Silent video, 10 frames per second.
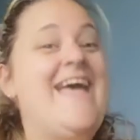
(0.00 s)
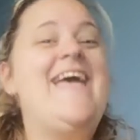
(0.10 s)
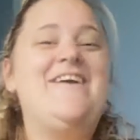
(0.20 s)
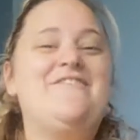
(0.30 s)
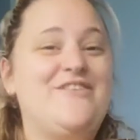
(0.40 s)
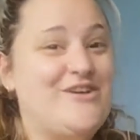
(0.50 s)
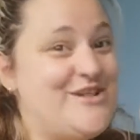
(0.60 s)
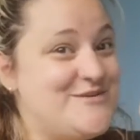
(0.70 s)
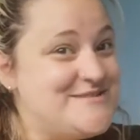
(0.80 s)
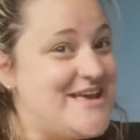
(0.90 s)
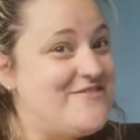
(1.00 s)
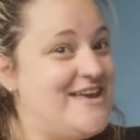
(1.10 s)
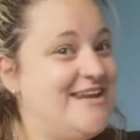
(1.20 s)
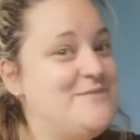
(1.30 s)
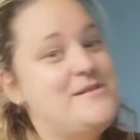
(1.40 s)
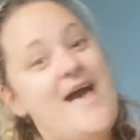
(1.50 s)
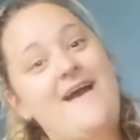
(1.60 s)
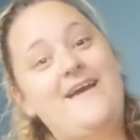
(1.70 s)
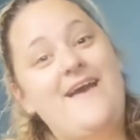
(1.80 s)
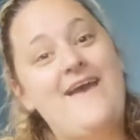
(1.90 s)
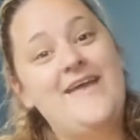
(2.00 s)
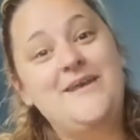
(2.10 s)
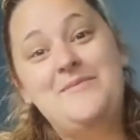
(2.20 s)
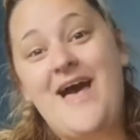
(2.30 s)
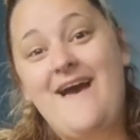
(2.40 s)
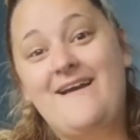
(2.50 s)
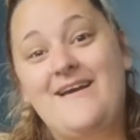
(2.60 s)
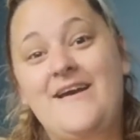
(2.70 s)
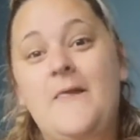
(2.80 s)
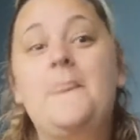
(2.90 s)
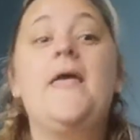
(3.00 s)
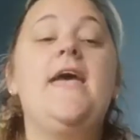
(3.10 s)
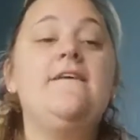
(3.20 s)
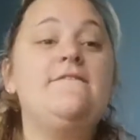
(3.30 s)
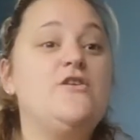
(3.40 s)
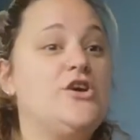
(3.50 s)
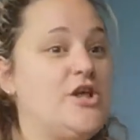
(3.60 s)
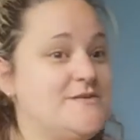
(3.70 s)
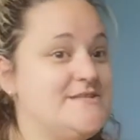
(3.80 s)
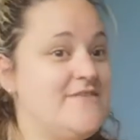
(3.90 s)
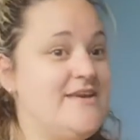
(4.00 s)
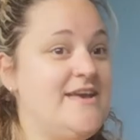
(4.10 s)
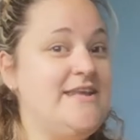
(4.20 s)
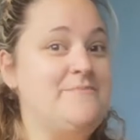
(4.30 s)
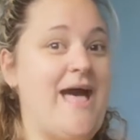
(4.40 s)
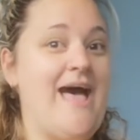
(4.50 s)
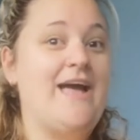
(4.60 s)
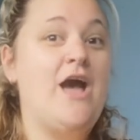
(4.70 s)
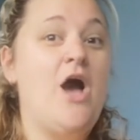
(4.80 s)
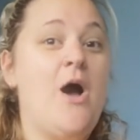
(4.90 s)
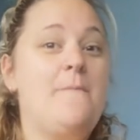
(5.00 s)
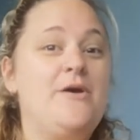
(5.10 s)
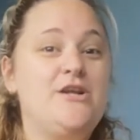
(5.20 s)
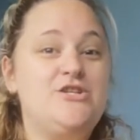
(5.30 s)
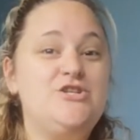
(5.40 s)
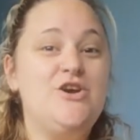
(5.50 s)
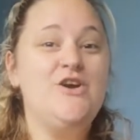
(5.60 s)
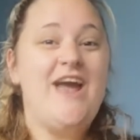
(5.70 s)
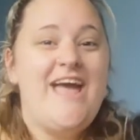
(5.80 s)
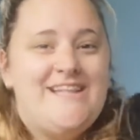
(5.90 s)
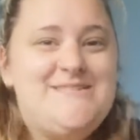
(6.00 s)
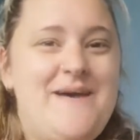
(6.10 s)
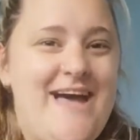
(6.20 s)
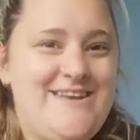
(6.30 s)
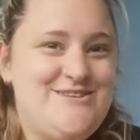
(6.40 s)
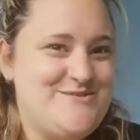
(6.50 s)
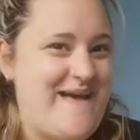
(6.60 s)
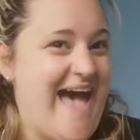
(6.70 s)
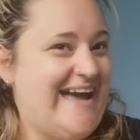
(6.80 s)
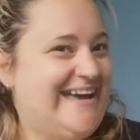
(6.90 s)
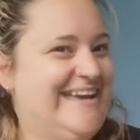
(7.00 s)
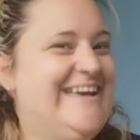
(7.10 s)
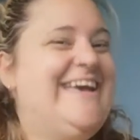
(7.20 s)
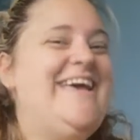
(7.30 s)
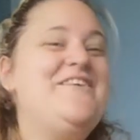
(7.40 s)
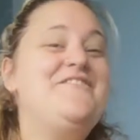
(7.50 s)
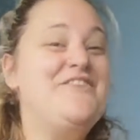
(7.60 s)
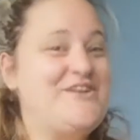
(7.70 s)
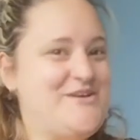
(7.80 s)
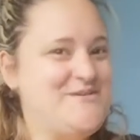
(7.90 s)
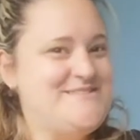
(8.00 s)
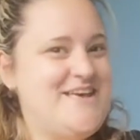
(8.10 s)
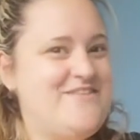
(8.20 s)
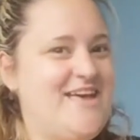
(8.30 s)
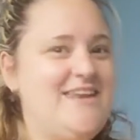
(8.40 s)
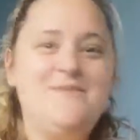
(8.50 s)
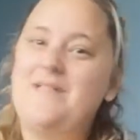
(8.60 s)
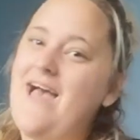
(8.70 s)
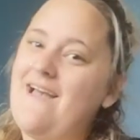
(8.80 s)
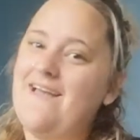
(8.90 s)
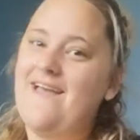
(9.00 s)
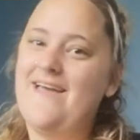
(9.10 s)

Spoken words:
if your clothes have any black, if your clothes have any black, put your hands behind your back. If your clothes have any black,